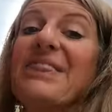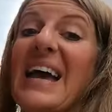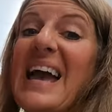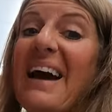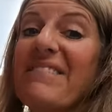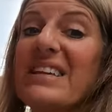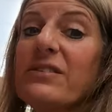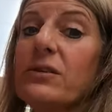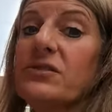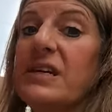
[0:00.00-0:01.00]
They have
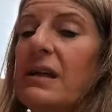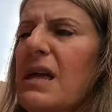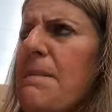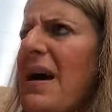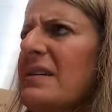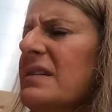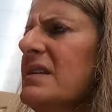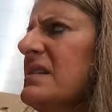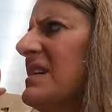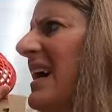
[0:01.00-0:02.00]
these little deli
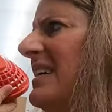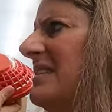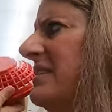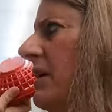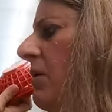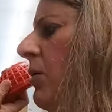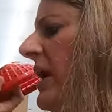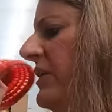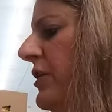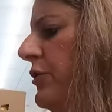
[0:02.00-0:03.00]
baskets. I saw
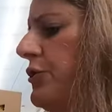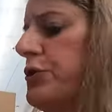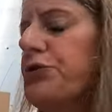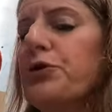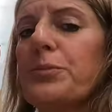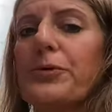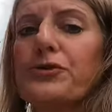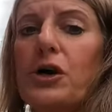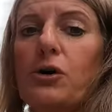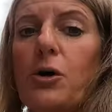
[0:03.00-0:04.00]
another
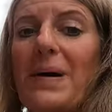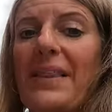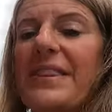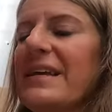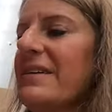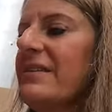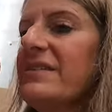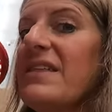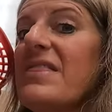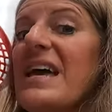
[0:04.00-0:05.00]
YouTuber talk about
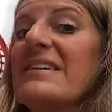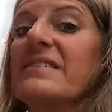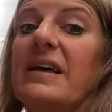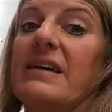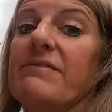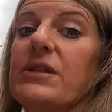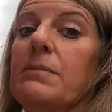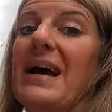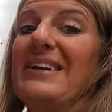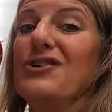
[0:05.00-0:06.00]
these, that they save
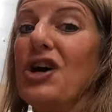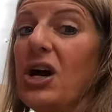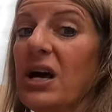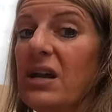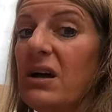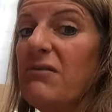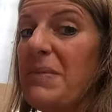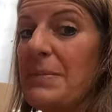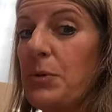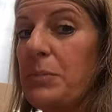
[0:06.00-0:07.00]
them a ton of
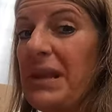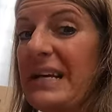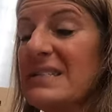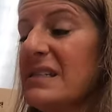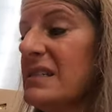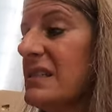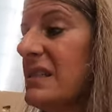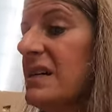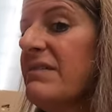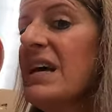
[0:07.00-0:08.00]
paper plates and
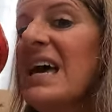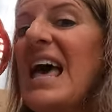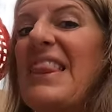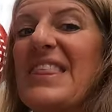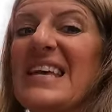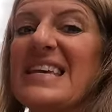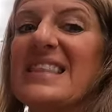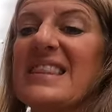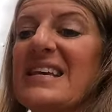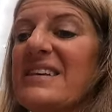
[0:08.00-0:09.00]
stuff. They
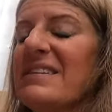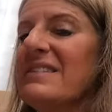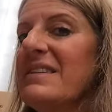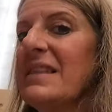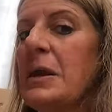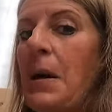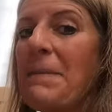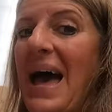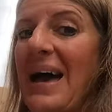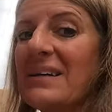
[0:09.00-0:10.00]
get these in the
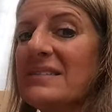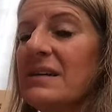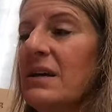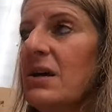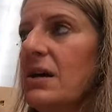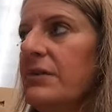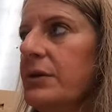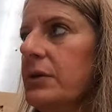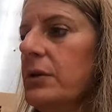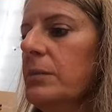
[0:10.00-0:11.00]
packs
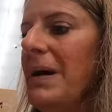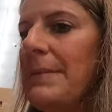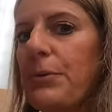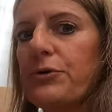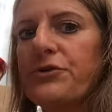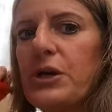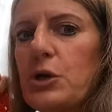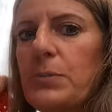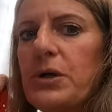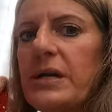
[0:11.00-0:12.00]
of little papers that
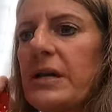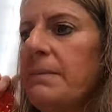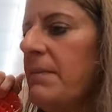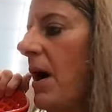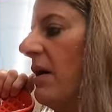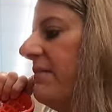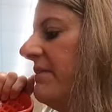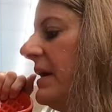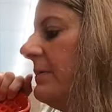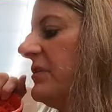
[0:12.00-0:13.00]
you put in them off
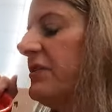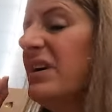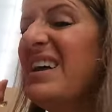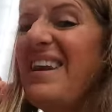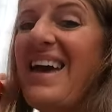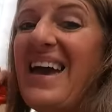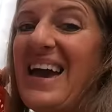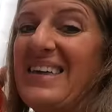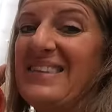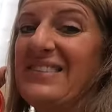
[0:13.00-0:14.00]
of Amazon,
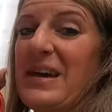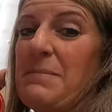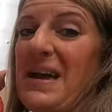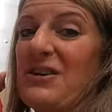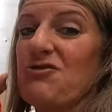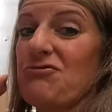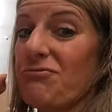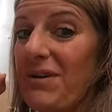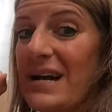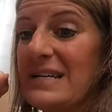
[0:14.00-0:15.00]
and that they make
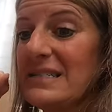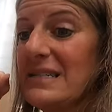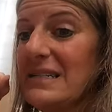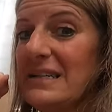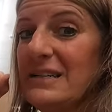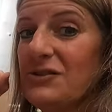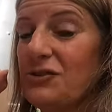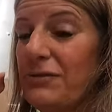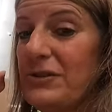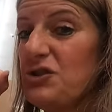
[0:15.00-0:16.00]
great
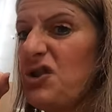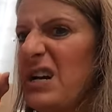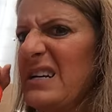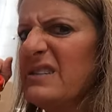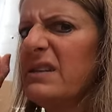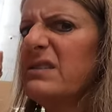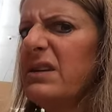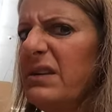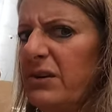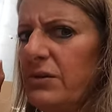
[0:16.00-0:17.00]
serving trays
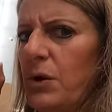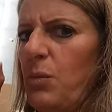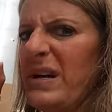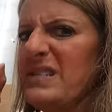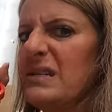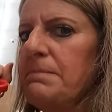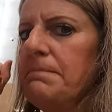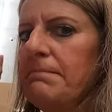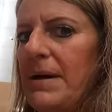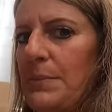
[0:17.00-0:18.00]
so that you're not
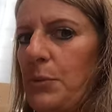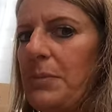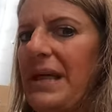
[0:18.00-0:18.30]
wasting paper